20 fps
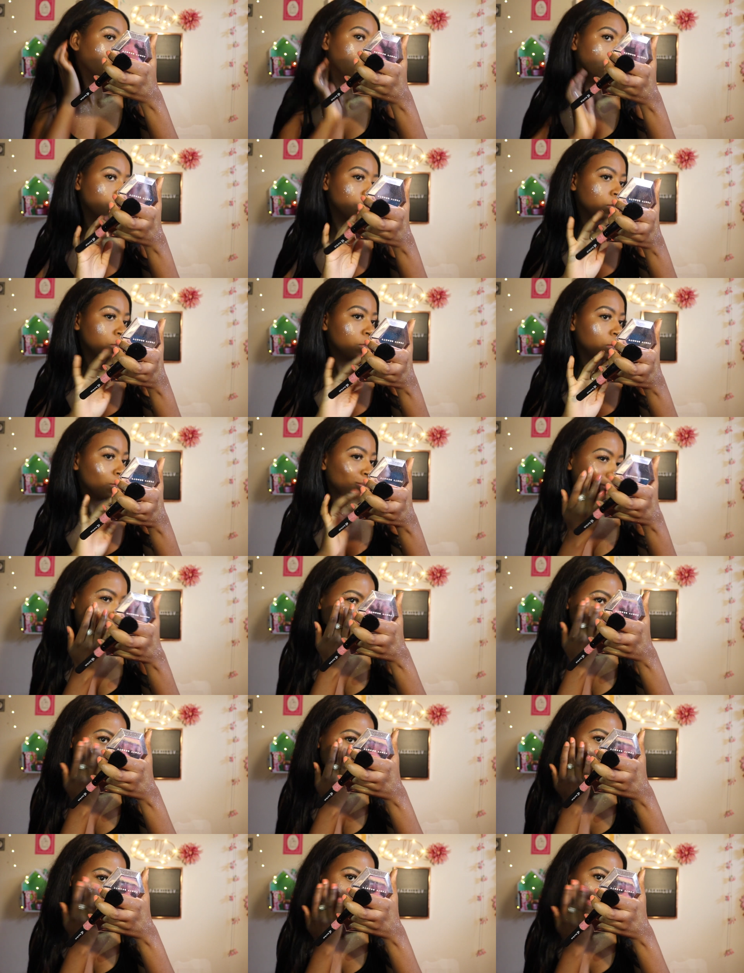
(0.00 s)

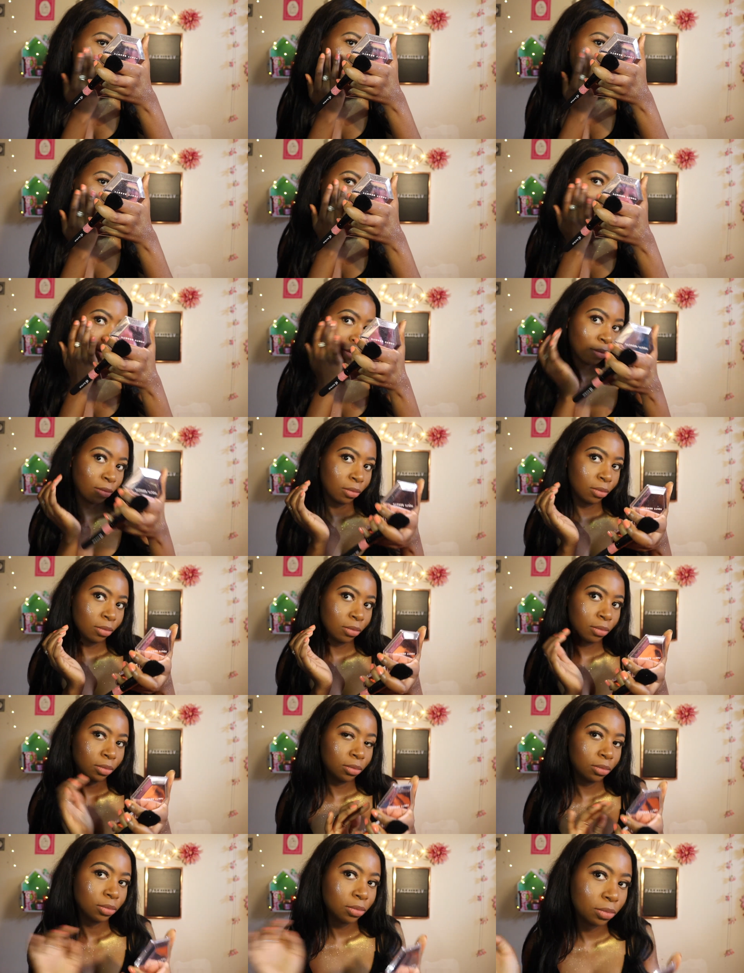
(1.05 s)

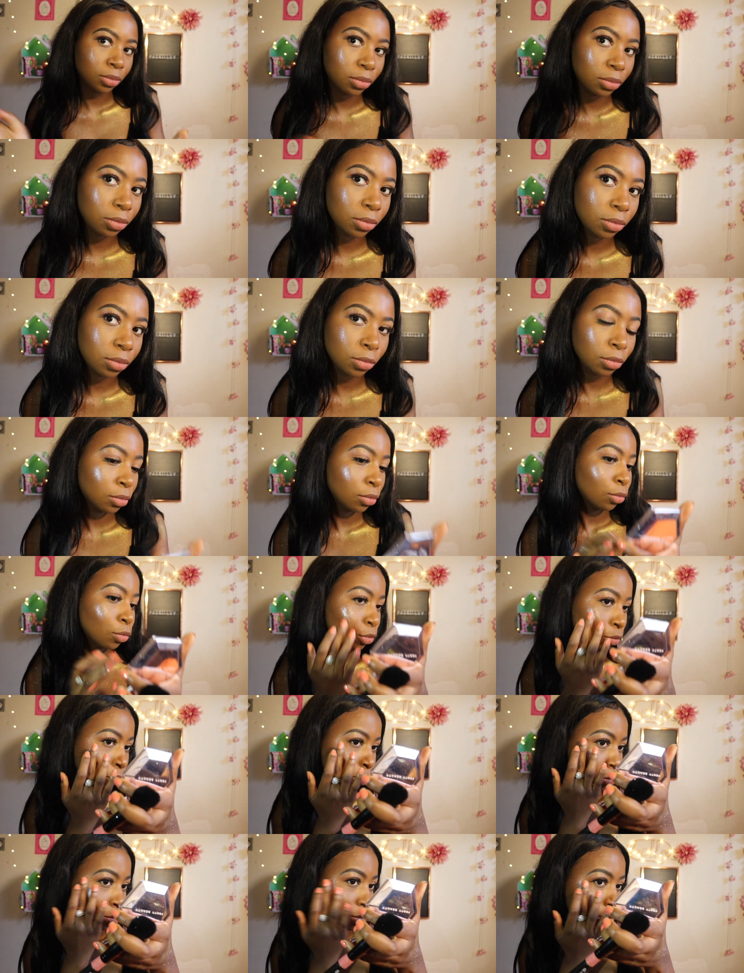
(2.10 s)

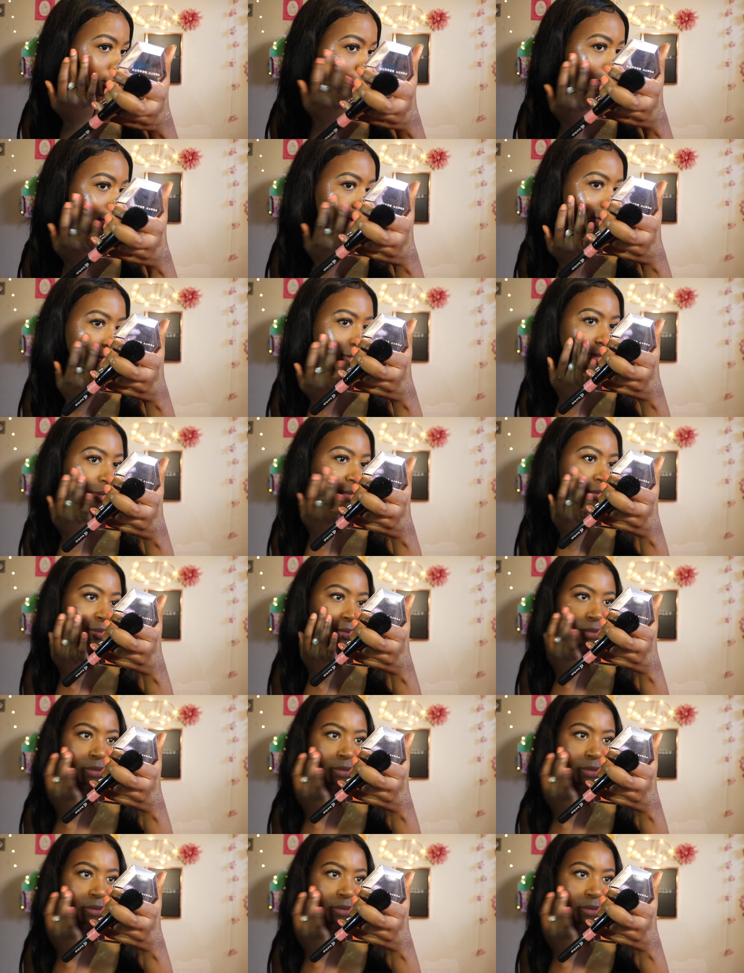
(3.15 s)
Nobody speaks.